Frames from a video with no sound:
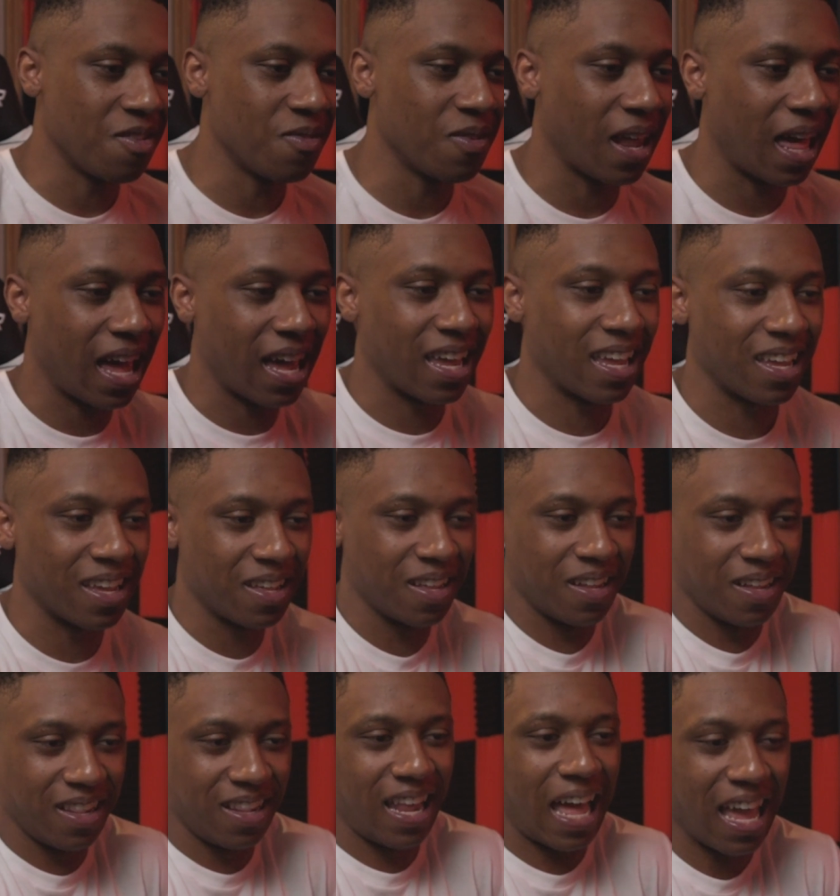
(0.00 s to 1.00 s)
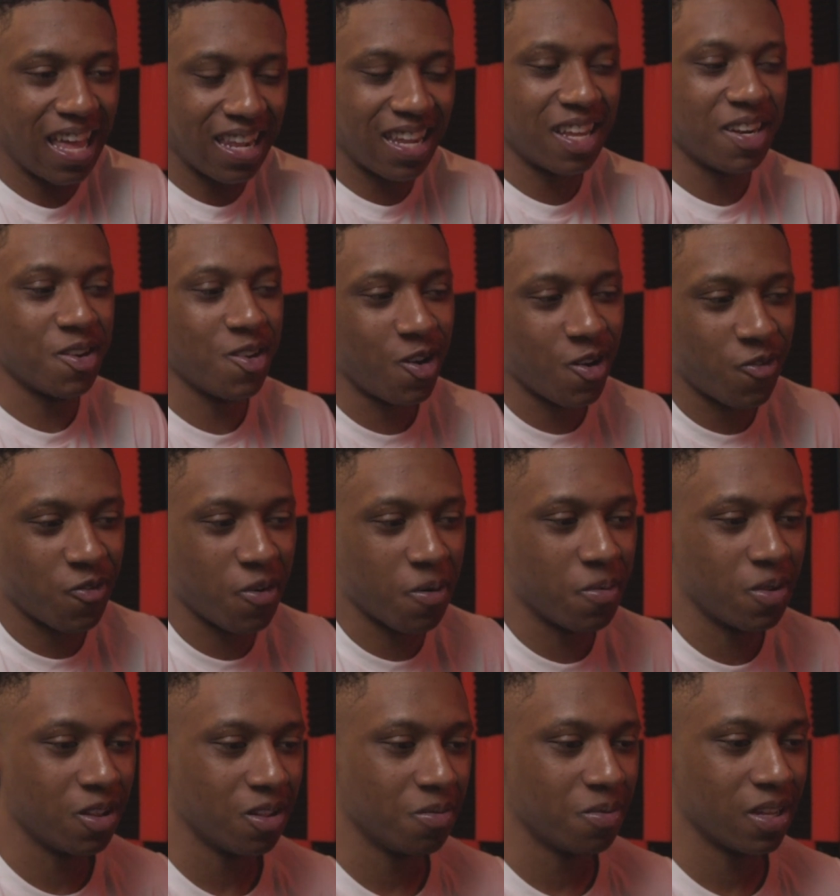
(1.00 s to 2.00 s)
you like lightly do it for him
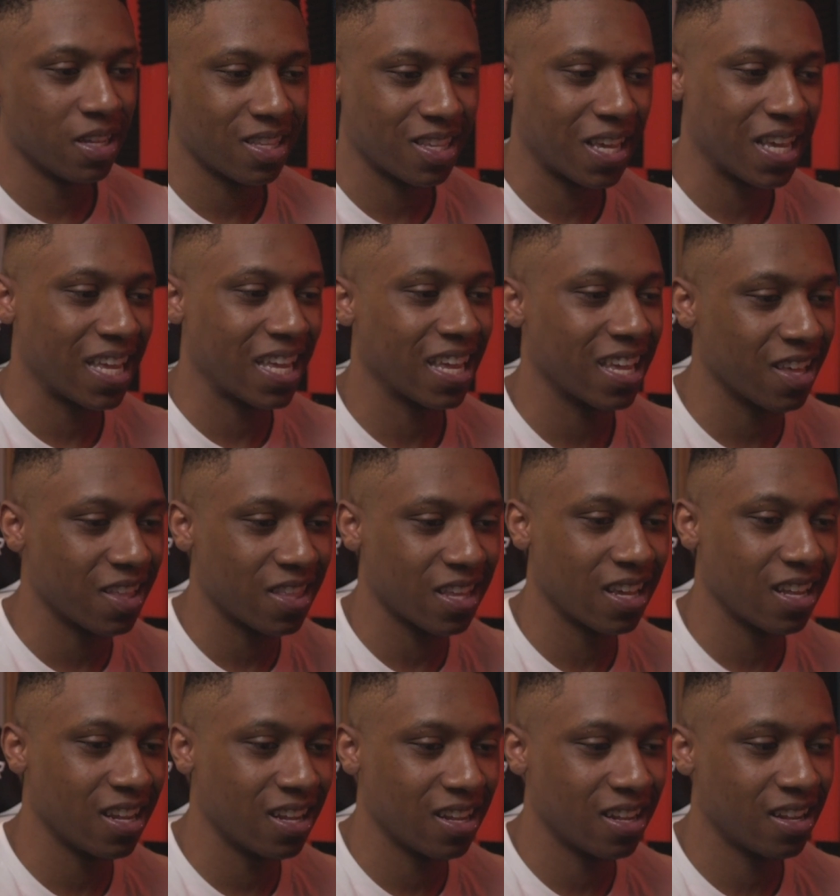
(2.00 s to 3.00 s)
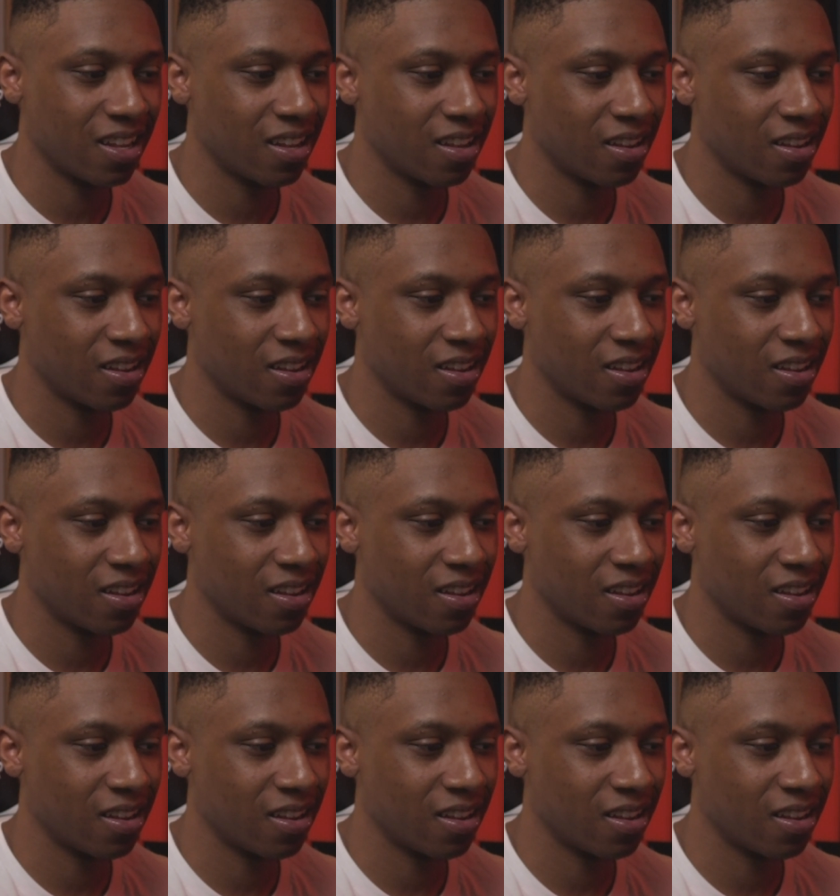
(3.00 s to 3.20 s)
a little bit so he can get used to it?